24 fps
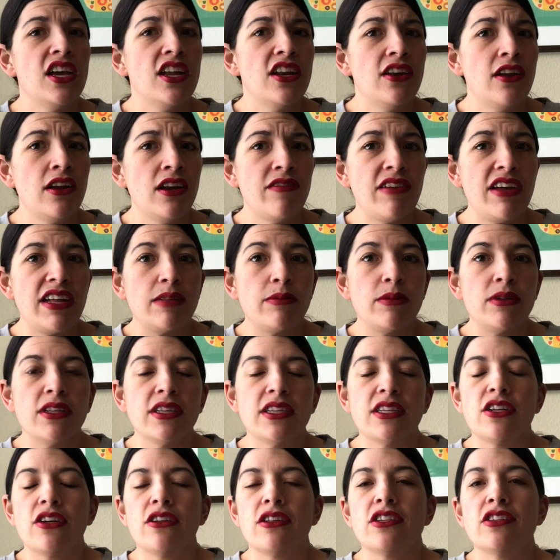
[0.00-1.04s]
not available
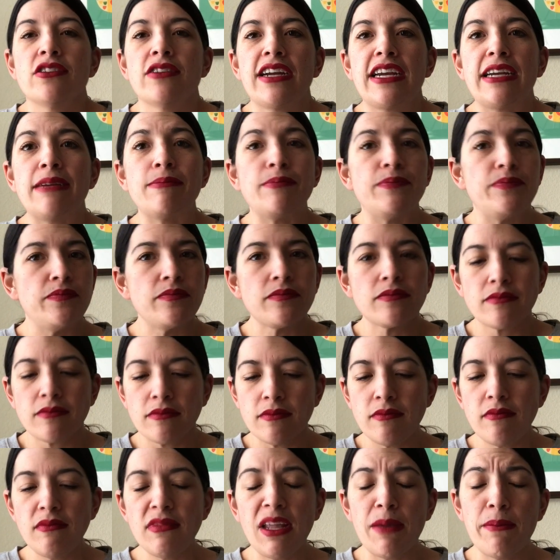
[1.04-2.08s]
at the Dollar Tree,
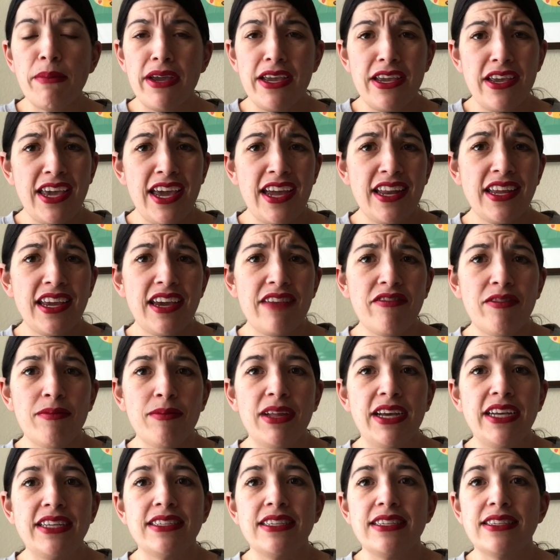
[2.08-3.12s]
but you can get from
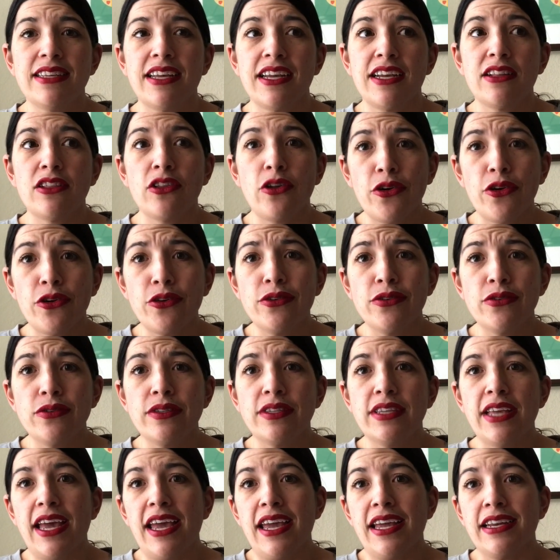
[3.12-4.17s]
places like
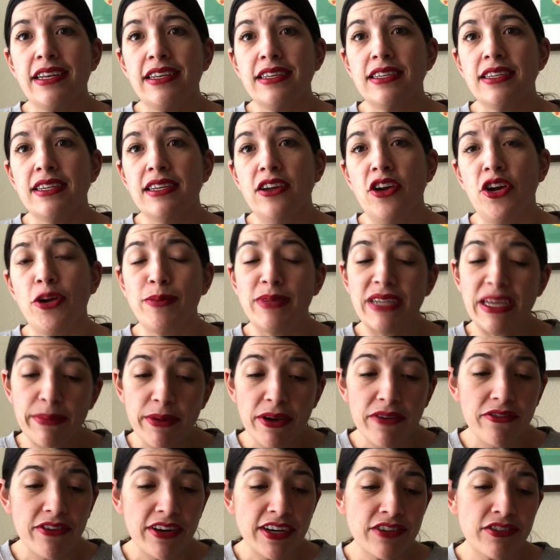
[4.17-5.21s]
Lowe's and Home
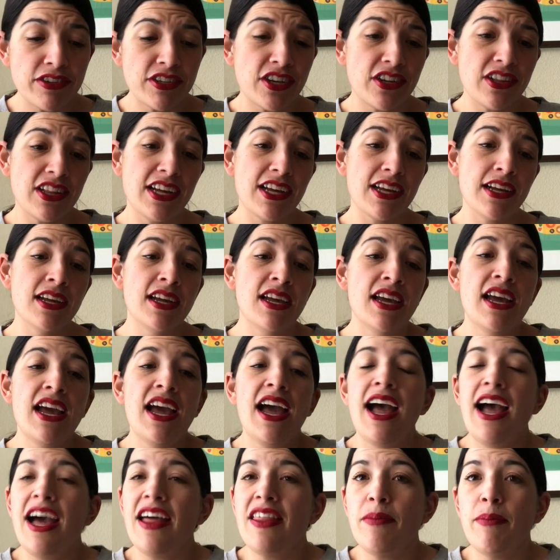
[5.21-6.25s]
Depot for under $1.
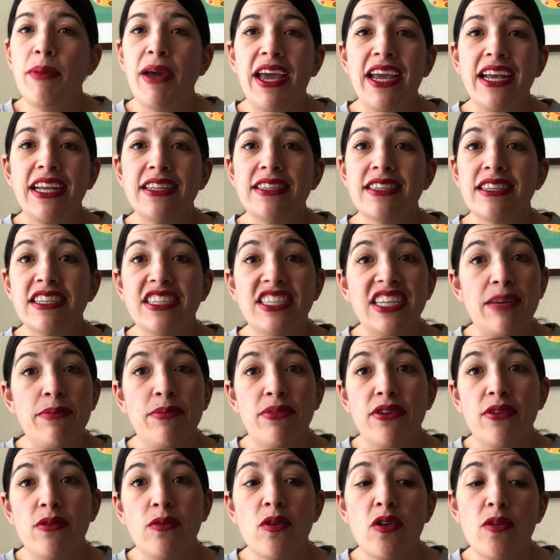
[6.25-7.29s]
Other paints are
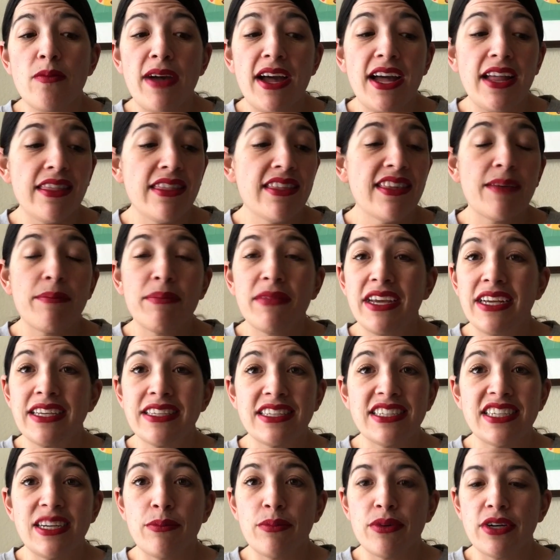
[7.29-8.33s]
cheaper at Walmart. Some things
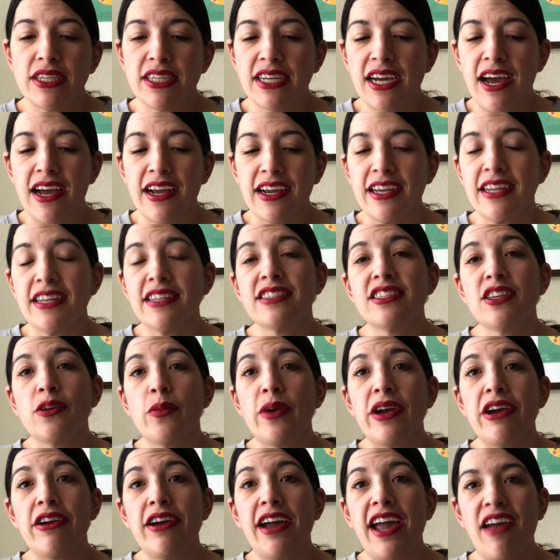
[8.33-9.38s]
are cheaper at Target. So
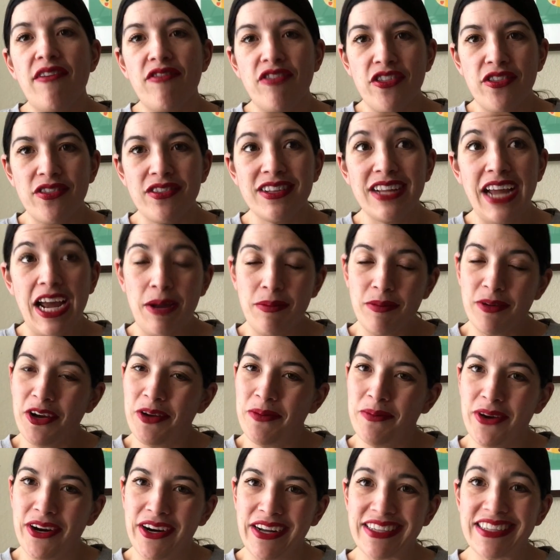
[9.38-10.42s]
where I have
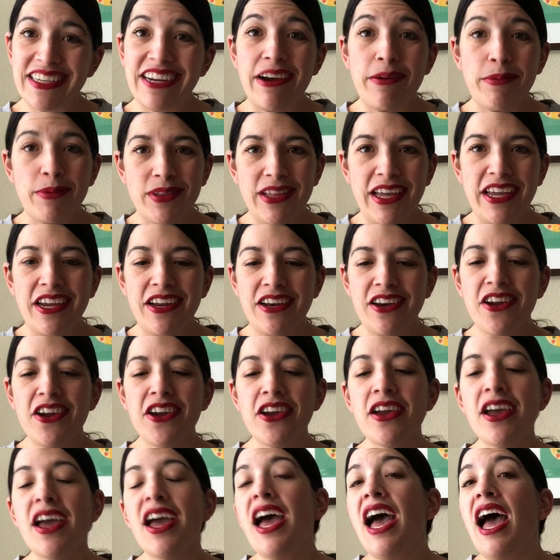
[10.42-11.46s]
gotten products there, I will let you
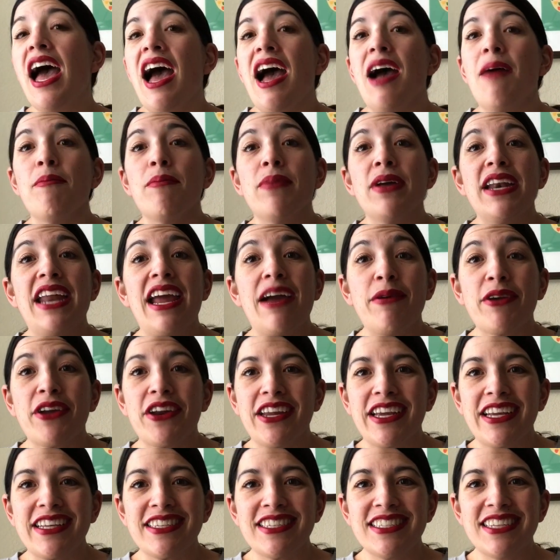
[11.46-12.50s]
know. But now we're going
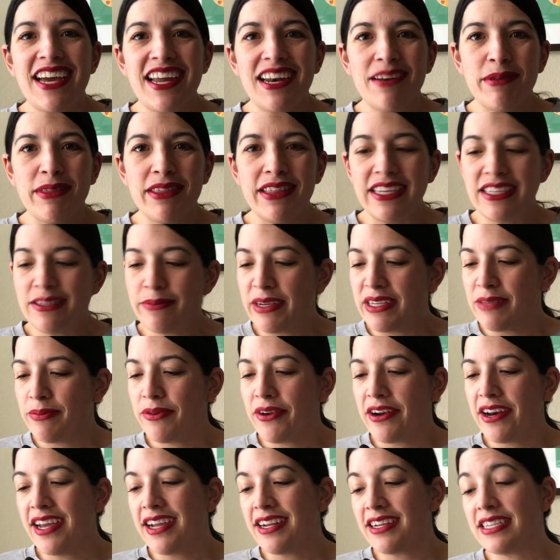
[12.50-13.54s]
to get started with this week's
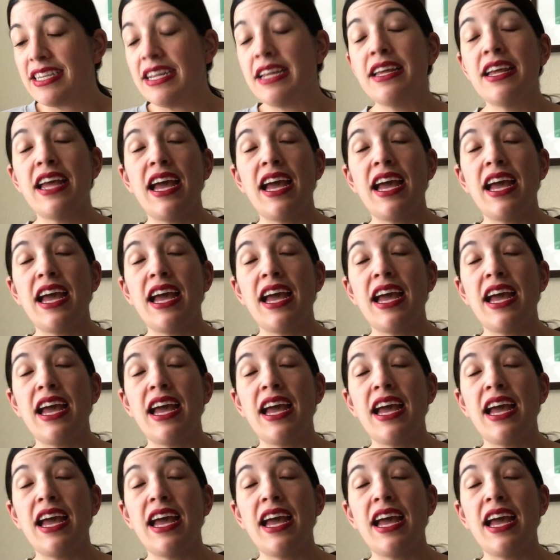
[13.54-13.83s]
project.